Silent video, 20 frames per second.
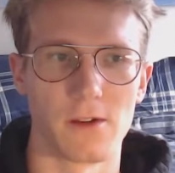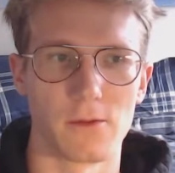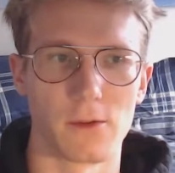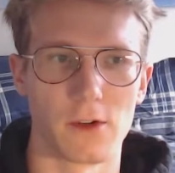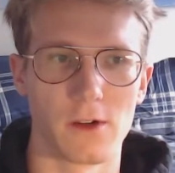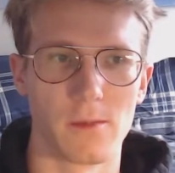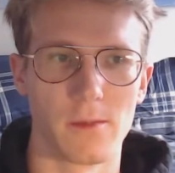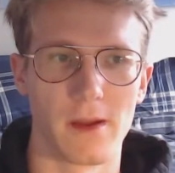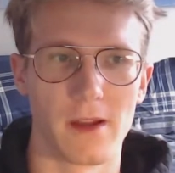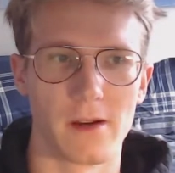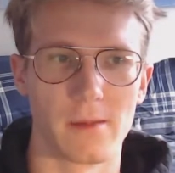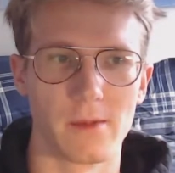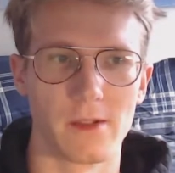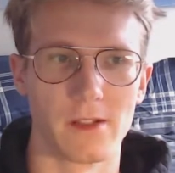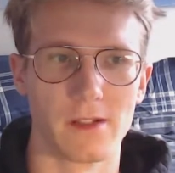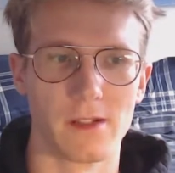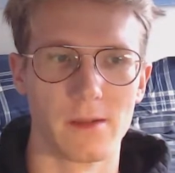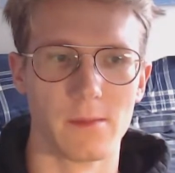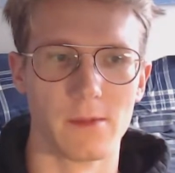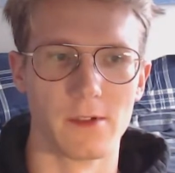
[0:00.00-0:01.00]

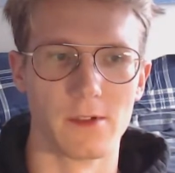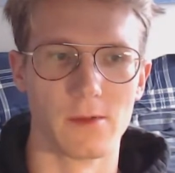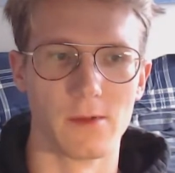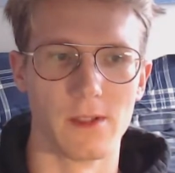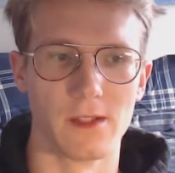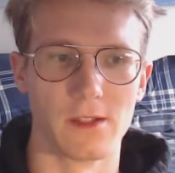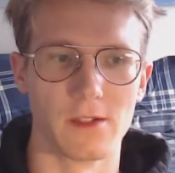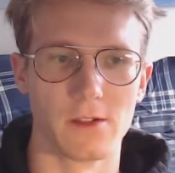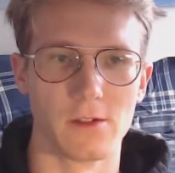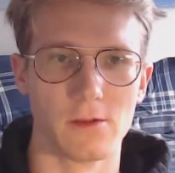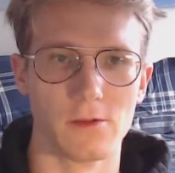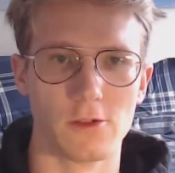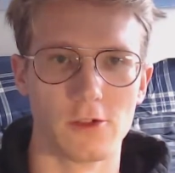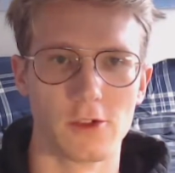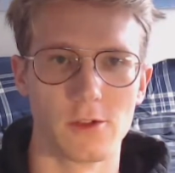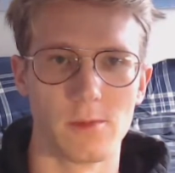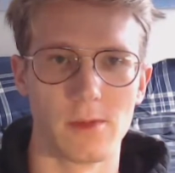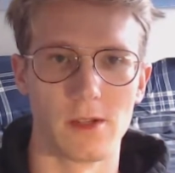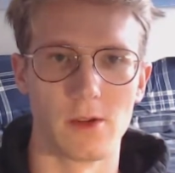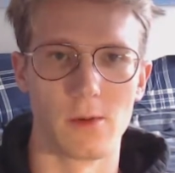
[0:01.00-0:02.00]
compatibility between the two
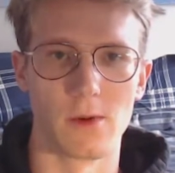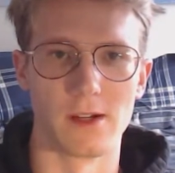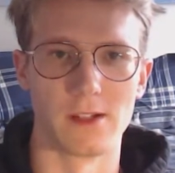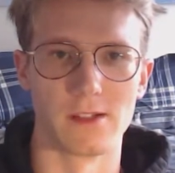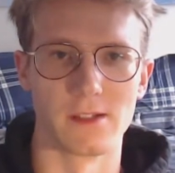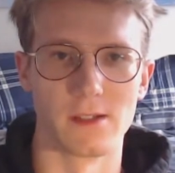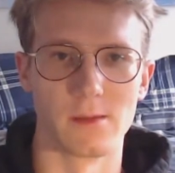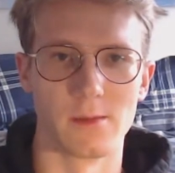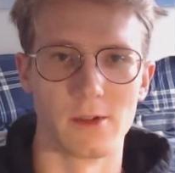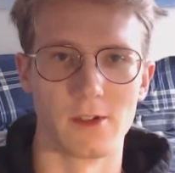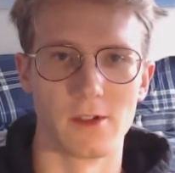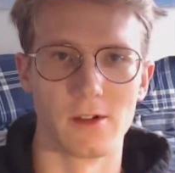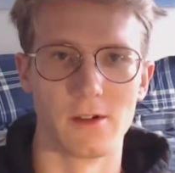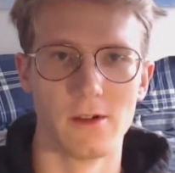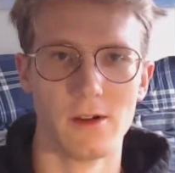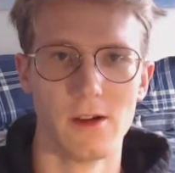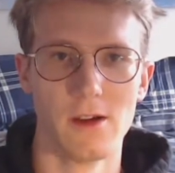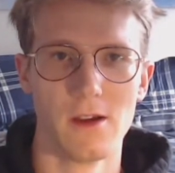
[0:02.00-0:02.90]
should be quite similar,